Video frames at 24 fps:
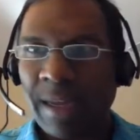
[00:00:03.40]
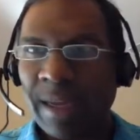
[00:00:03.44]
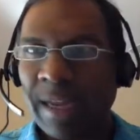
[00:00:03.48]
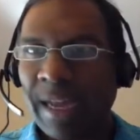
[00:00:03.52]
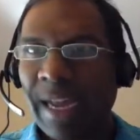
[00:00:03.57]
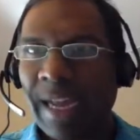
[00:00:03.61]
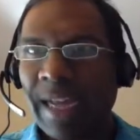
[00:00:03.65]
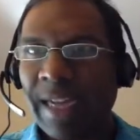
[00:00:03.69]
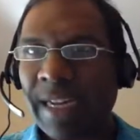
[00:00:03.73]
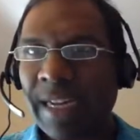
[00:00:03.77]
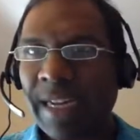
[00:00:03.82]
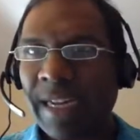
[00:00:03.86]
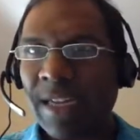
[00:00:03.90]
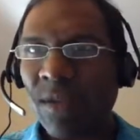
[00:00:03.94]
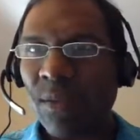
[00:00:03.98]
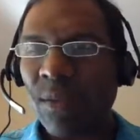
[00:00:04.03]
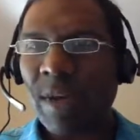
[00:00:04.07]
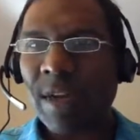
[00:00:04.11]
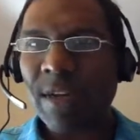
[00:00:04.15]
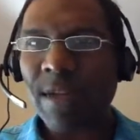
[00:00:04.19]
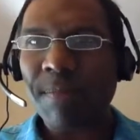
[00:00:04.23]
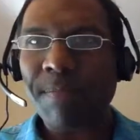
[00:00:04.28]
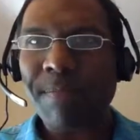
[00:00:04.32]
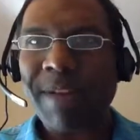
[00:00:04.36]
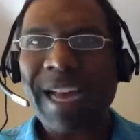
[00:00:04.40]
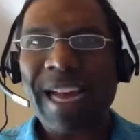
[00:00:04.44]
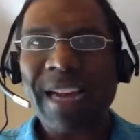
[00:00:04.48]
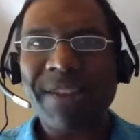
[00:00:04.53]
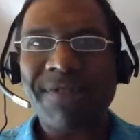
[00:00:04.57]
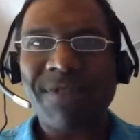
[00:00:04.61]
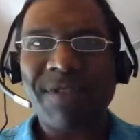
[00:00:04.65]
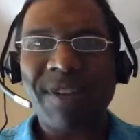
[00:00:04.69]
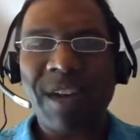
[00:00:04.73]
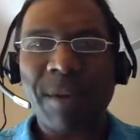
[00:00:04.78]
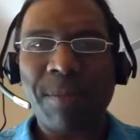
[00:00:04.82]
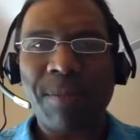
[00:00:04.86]
Hey kids, welcome back
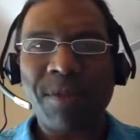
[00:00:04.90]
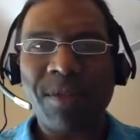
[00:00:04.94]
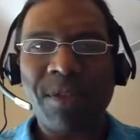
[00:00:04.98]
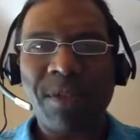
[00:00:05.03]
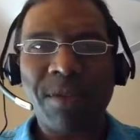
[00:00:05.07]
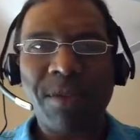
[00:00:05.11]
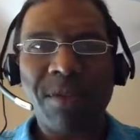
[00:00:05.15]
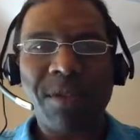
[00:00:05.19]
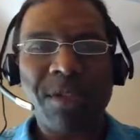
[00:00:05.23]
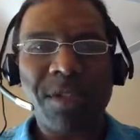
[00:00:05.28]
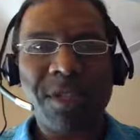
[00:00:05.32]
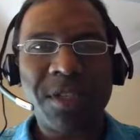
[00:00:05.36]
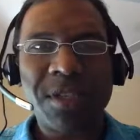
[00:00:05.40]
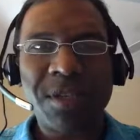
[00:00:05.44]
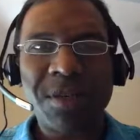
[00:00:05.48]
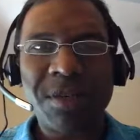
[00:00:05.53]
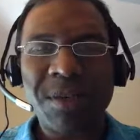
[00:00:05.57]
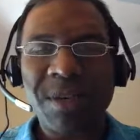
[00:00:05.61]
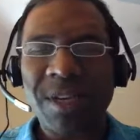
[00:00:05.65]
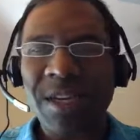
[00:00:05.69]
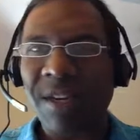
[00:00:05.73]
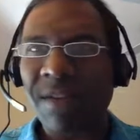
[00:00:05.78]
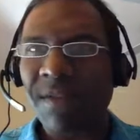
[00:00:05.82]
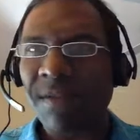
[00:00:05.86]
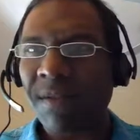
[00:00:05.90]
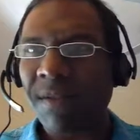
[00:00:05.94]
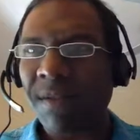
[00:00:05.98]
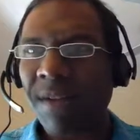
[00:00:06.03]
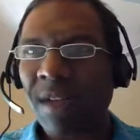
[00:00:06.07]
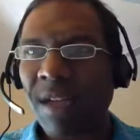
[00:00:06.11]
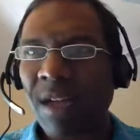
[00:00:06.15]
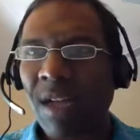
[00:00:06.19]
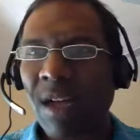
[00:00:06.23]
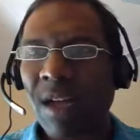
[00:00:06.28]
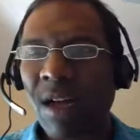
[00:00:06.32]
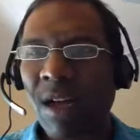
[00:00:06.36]
for episode 2 of
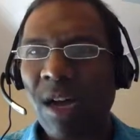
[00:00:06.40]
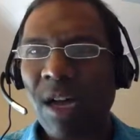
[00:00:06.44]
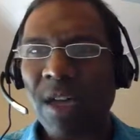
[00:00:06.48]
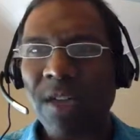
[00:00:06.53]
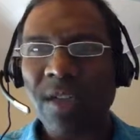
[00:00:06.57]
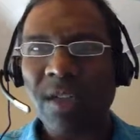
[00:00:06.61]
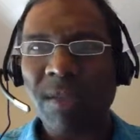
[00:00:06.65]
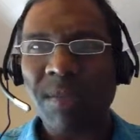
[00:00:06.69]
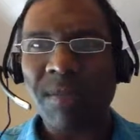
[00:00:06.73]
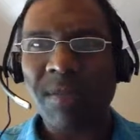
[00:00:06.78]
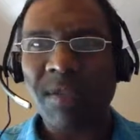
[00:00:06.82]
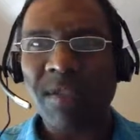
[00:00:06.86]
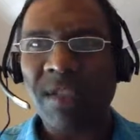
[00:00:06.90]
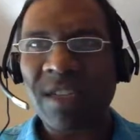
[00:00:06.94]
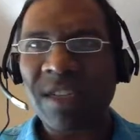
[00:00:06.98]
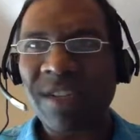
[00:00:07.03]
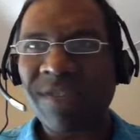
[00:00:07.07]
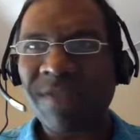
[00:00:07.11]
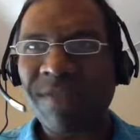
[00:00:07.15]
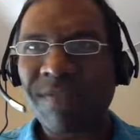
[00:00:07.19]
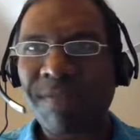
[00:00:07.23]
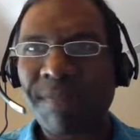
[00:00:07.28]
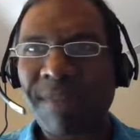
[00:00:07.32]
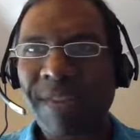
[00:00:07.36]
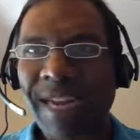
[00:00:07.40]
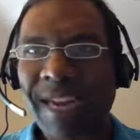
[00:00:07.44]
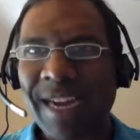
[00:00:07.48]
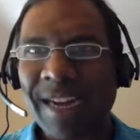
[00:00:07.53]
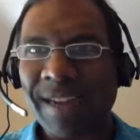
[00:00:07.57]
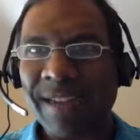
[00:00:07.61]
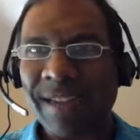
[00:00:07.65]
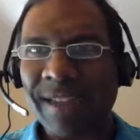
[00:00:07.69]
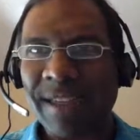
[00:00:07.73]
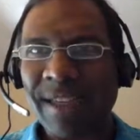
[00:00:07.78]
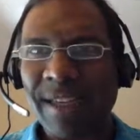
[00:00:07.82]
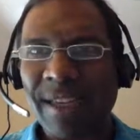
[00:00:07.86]
Awesome Stuff
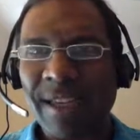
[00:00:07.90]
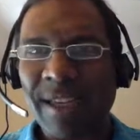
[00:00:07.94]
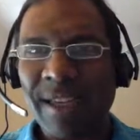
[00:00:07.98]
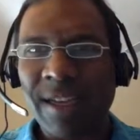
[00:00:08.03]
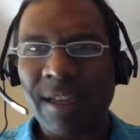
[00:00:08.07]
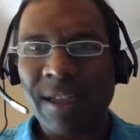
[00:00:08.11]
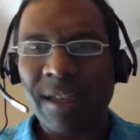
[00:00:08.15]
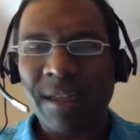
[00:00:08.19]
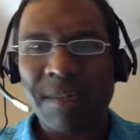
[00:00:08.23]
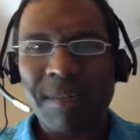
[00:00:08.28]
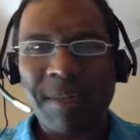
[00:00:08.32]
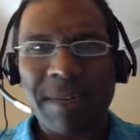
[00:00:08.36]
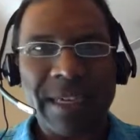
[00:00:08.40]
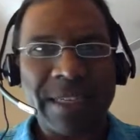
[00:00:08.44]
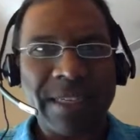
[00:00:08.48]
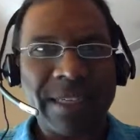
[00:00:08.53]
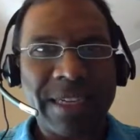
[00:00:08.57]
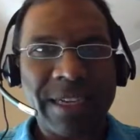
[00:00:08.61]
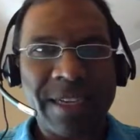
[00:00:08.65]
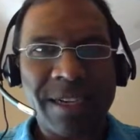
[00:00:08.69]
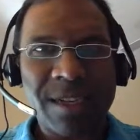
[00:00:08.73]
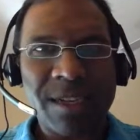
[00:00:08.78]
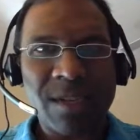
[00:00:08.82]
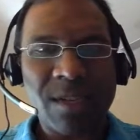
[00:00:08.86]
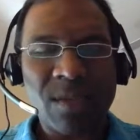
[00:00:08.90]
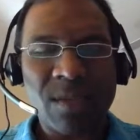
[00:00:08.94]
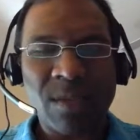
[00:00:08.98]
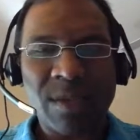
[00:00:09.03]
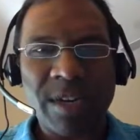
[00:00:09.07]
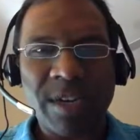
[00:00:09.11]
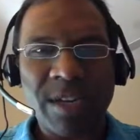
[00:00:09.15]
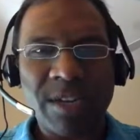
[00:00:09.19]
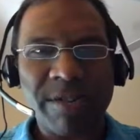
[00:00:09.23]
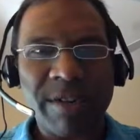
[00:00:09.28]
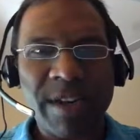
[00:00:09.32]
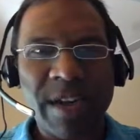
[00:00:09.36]
Badly, the podcast where
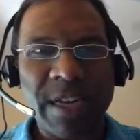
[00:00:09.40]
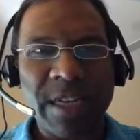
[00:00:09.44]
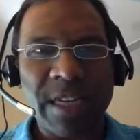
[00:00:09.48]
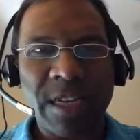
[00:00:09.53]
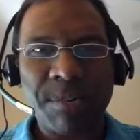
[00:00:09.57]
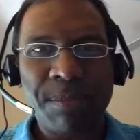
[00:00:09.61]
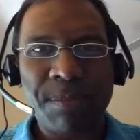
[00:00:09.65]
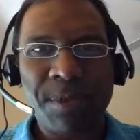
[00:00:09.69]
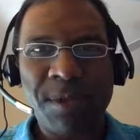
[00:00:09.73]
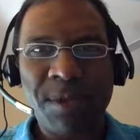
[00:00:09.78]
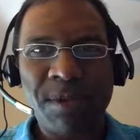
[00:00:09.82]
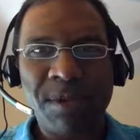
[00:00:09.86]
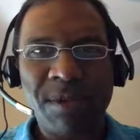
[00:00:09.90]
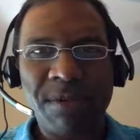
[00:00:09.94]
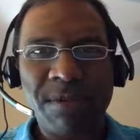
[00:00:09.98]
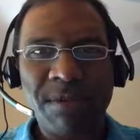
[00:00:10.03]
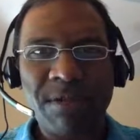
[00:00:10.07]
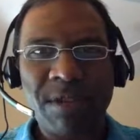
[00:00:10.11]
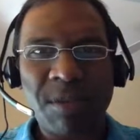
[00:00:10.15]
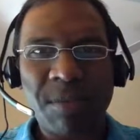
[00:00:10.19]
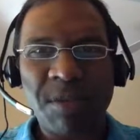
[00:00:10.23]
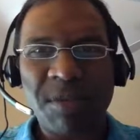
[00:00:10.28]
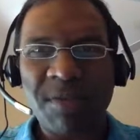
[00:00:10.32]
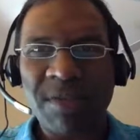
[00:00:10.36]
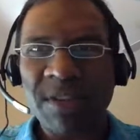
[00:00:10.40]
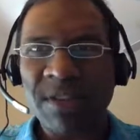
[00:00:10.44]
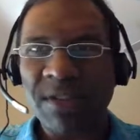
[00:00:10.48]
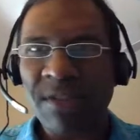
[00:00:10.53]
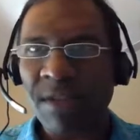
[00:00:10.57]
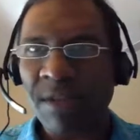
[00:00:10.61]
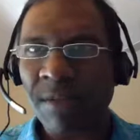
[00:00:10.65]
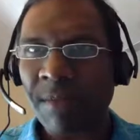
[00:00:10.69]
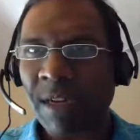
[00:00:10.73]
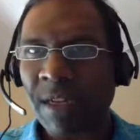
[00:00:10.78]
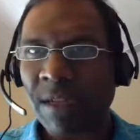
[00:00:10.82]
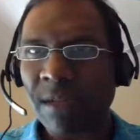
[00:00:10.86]
a trained computer industry
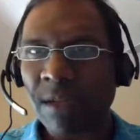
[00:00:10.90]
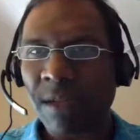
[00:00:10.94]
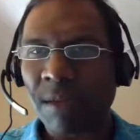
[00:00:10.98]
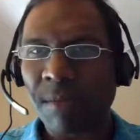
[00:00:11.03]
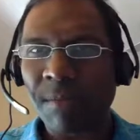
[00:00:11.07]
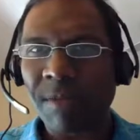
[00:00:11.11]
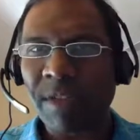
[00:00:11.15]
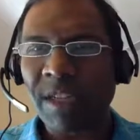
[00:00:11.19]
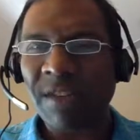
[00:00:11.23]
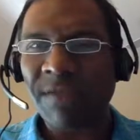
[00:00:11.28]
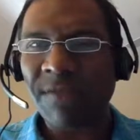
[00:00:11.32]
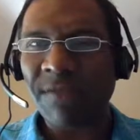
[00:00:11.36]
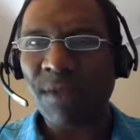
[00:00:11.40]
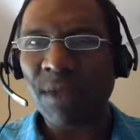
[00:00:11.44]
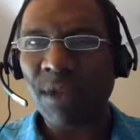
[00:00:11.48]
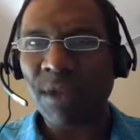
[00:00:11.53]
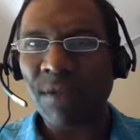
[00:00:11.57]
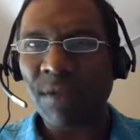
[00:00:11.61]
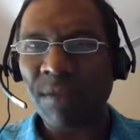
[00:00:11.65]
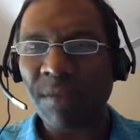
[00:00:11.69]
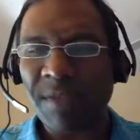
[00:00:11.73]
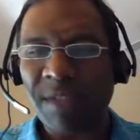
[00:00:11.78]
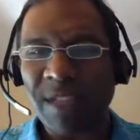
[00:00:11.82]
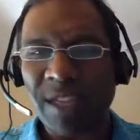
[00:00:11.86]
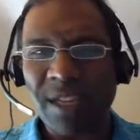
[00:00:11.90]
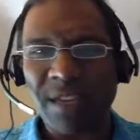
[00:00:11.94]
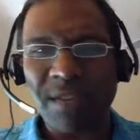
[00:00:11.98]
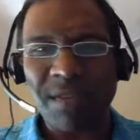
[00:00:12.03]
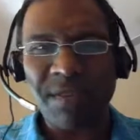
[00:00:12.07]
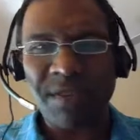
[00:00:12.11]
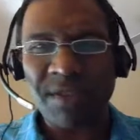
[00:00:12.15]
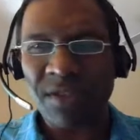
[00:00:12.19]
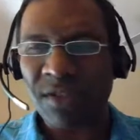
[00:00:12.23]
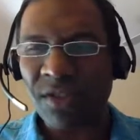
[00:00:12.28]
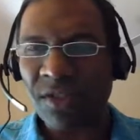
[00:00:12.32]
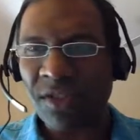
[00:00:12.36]
professional makes a complete fool of
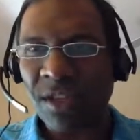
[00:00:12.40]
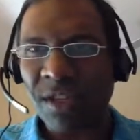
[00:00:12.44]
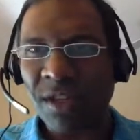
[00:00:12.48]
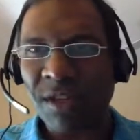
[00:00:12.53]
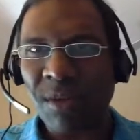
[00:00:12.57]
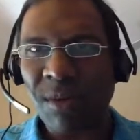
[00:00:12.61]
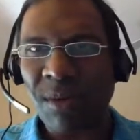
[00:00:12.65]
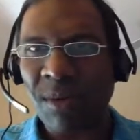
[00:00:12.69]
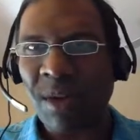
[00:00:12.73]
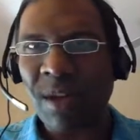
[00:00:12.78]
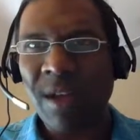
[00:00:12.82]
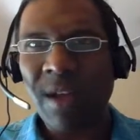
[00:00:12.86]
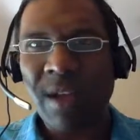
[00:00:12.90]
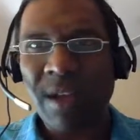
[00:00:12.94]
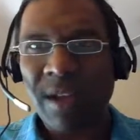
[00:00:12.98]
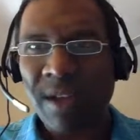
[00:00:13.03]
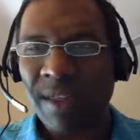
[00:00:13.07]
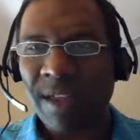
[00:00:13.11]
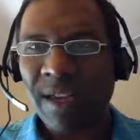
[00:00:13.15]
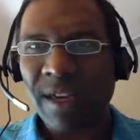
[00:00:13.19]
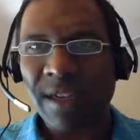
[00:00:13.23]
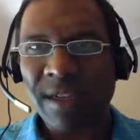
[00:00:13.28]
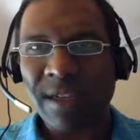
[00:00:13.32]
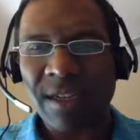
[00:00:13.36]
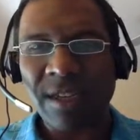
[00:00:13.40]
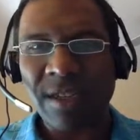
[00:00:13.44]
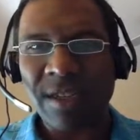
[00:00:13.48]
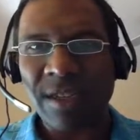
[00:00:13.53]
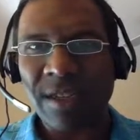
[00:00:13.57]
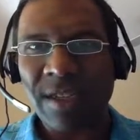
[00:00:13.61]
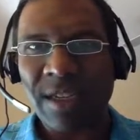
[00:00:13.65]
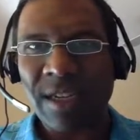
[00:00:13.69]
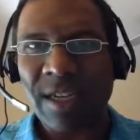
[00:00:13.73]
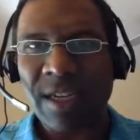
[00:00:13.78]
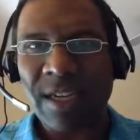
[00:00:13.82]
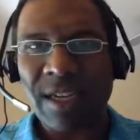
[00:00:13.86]
himself to show that it
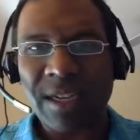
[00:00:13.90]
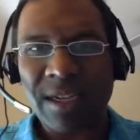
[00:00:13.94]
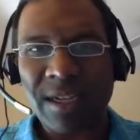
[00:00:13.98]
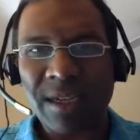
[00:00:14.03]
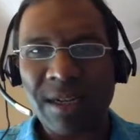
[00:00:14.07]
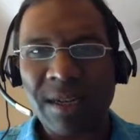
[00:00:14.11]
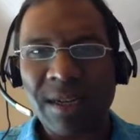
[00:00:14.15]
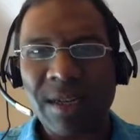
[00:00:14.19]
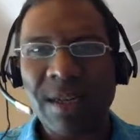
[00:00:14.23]
doesn't take,